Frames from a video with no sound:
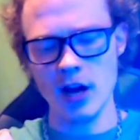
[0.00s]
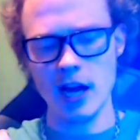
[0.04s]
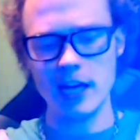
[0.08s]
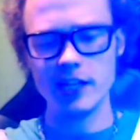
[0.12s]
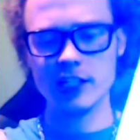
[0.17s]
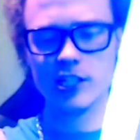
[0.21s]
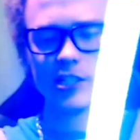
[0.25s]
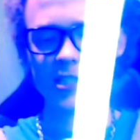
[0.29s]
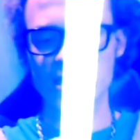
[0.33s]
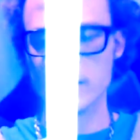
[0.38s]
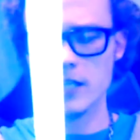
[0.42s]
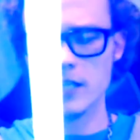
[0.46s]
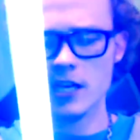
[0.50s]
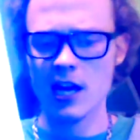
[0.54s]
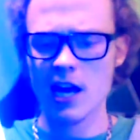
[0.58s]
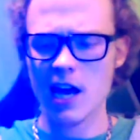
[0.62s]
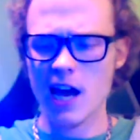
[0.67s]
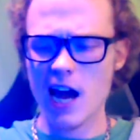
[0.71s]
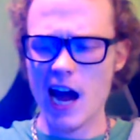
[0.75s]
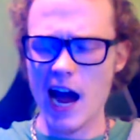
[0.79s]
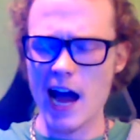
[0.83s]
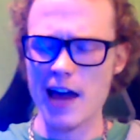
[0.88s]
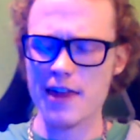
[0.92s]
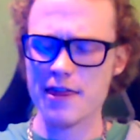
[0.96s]
don't know,
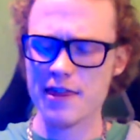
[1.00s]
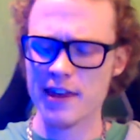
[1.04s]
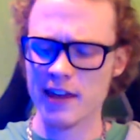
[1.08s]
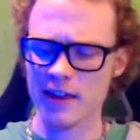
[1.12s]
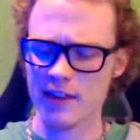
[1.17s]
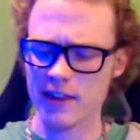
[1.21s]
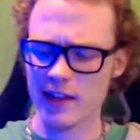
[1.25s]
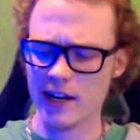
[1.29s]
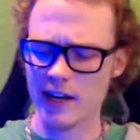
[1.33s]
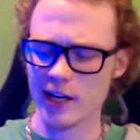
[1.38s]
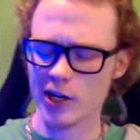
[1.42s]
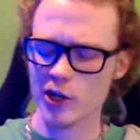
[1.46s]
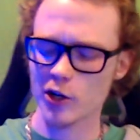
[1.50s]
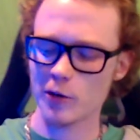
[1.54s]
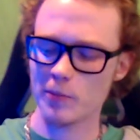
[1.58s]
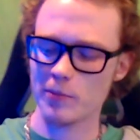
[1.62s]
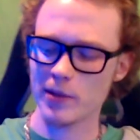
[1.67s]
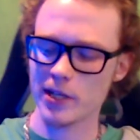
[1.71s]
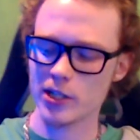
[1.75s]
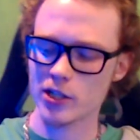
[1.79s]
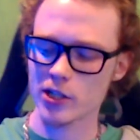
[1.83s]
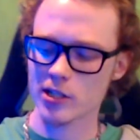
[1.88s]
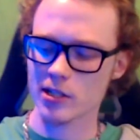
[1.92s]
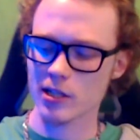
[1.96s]
I think that it
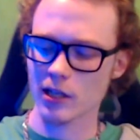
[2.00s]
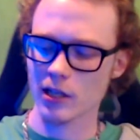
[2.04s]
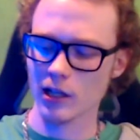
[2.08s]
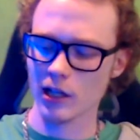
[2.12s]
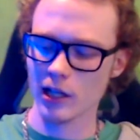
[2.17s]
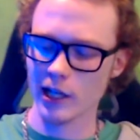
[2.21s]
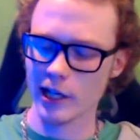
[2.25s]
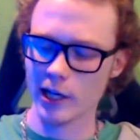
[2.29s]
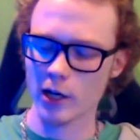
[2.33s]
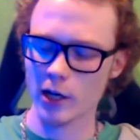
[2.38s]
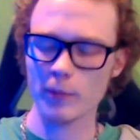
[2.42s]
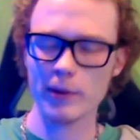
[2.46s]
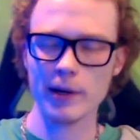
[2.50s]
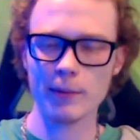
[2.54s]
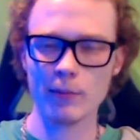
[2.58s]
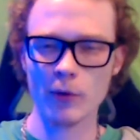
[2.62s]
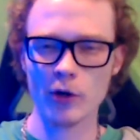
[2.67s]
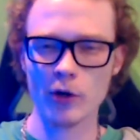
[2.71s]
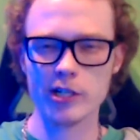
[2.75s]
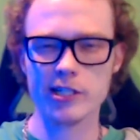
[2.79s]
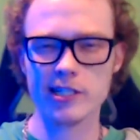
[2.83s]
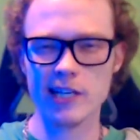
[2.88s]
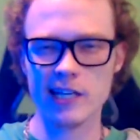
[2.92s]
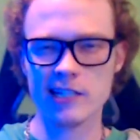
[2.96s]
could be just a little bit
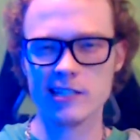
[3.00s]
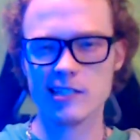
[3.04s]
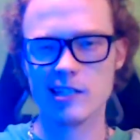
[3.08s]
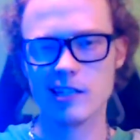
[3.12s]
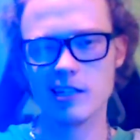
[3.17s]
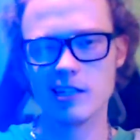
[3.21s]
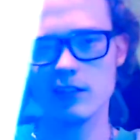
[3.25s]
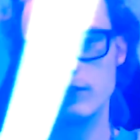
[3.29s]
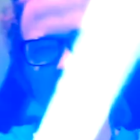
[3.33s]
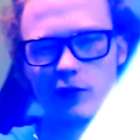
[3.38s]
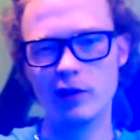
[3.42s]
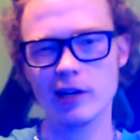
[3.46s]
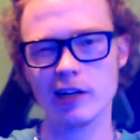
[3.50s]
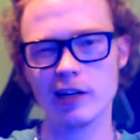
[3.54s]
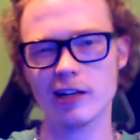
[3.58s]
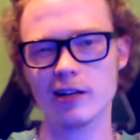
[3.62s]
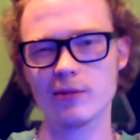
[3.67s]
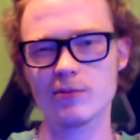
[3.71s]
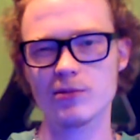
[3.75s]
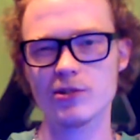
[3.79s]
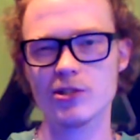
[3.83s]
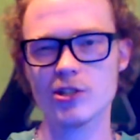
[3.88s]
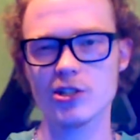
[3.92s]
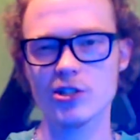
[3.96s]
more sensitive when it
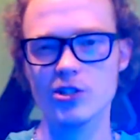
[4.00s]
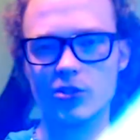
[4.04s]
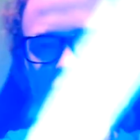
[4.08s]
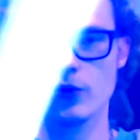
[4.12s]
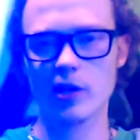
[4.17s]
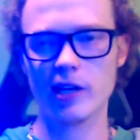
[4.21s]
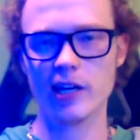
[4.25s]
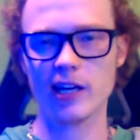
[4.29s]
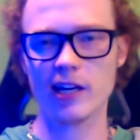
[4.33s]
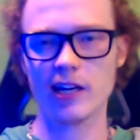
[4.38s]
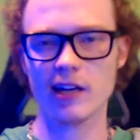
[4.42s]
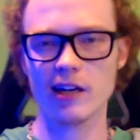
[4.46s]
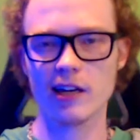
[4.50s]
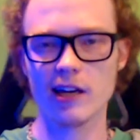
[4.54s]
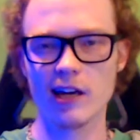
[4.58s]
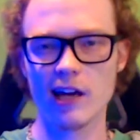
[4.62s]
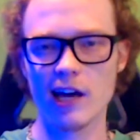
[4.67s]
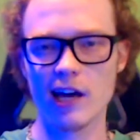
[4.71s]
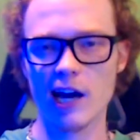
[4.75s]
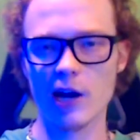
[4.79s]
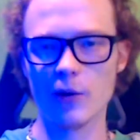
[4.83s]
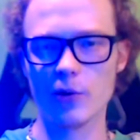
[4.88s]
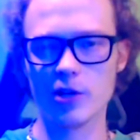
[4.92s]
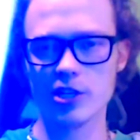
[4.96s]
comes to swinging.
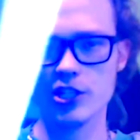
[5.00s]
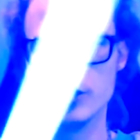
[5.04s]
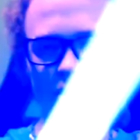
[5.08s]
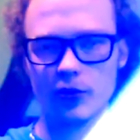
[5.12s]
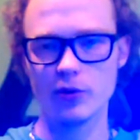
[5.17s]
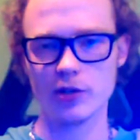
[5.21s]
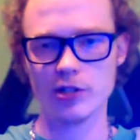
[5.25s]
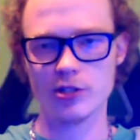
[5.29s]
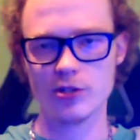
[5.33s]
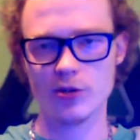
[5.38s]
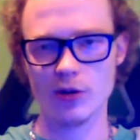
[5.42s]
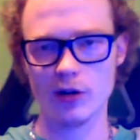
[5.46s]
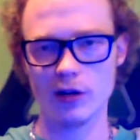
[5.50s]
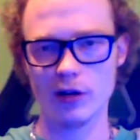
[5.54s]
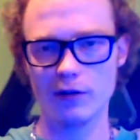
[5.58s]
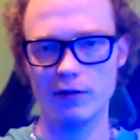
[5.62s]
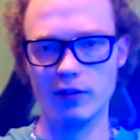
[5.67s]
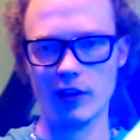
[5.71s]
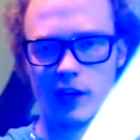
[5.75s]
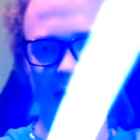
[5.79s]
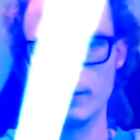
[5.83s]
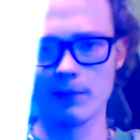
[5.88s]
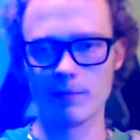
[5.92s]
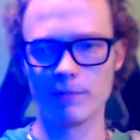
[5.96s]
I wish it would sort
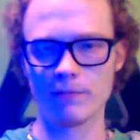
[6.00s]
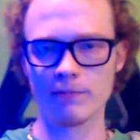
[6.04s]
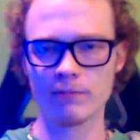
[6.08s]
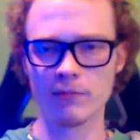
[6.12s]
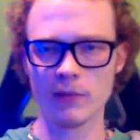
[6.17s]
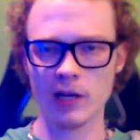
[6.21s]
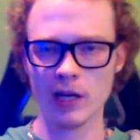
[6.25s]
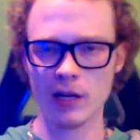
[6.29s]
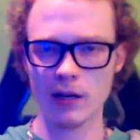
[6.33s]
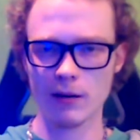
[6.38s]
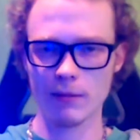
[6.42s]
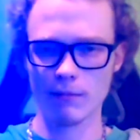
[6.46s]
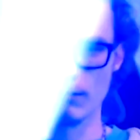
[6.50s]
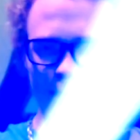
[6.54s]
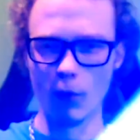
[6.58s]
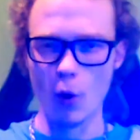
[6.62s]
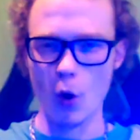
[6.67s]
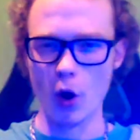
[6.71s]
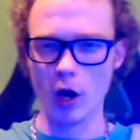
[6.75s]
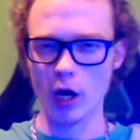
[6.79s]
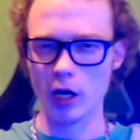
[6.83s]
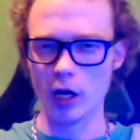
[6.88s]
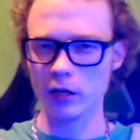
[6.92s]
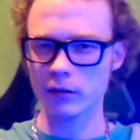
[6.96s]
of hum
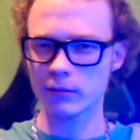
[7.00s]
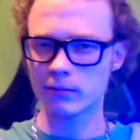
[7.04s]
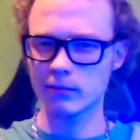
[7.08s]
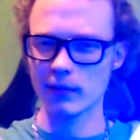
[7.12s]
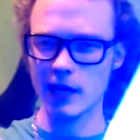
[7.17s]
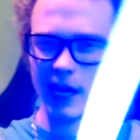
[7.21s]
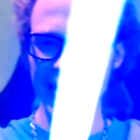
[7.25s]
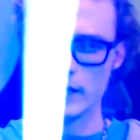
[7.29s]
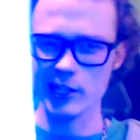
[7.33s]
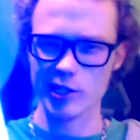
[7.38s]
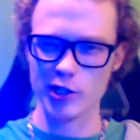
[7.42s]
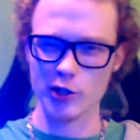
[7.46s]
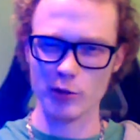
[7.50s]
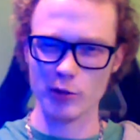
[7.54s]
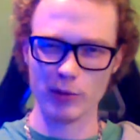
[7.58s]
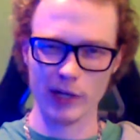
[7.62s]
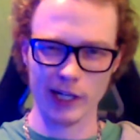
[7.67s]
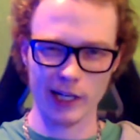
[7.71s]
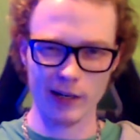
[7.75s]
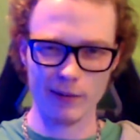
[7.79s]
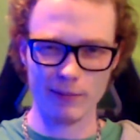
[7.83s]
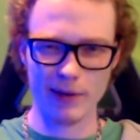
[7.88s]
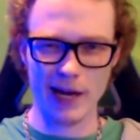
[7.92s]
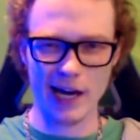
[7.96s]
more as you
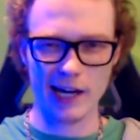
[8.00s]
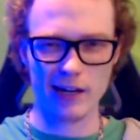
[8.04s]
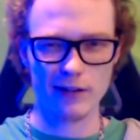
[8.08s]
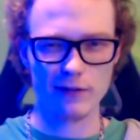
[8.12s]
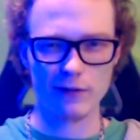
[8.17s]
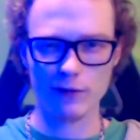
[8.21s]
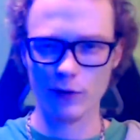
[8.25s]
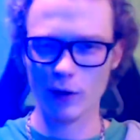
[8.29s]
bring it back